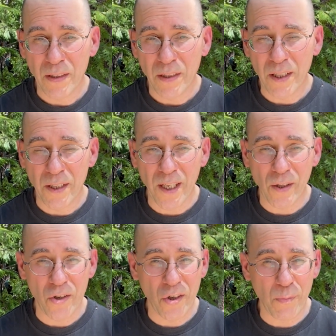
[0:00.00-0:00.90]

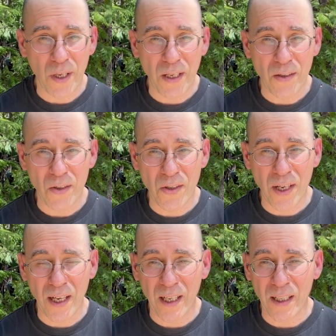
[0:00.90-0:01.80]
English, it means
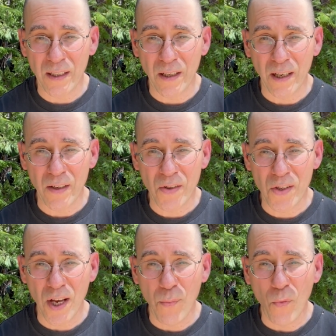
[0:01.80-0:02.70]
a
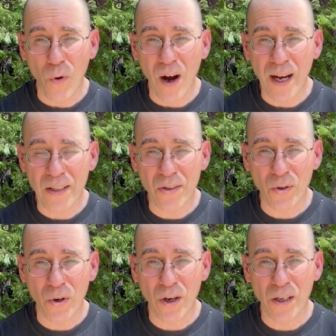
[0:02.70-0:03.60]
somewhat
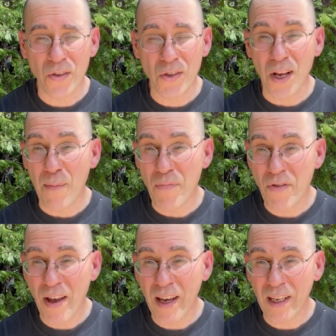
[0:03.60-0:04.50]
or
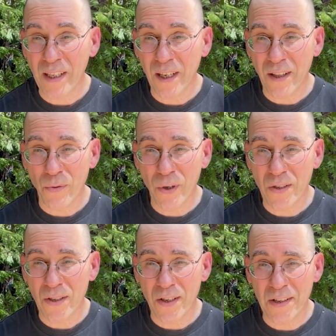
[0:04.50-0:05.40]
something. In other words,
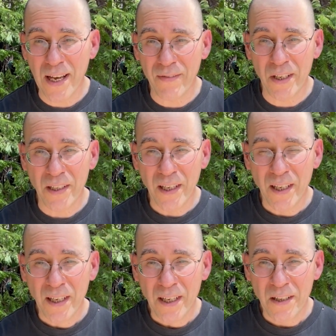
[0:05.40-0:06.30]
it doesn't have a
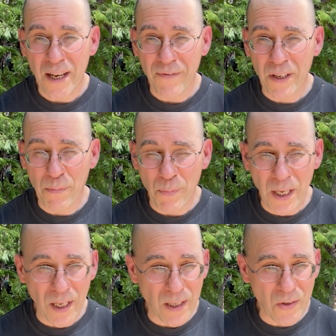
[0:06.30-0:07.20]
definite
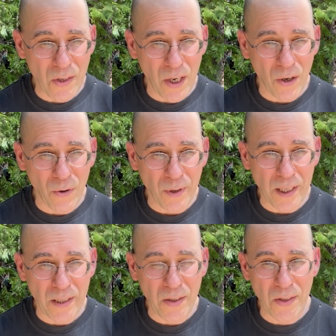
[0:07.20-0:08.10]
meaning, so
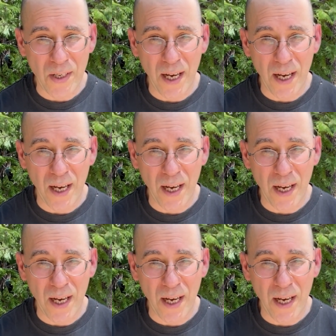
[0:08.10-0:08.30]
it's